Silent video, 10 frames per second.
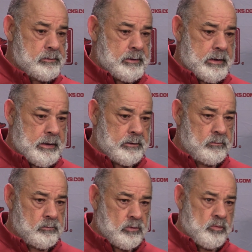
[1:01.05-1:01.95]
and
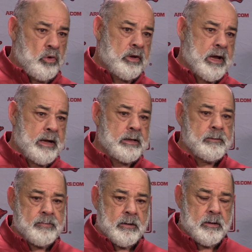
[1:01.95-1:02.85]
communicating,
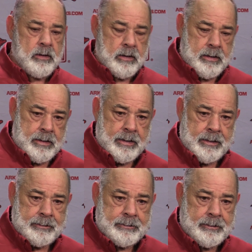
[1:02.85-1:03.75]
and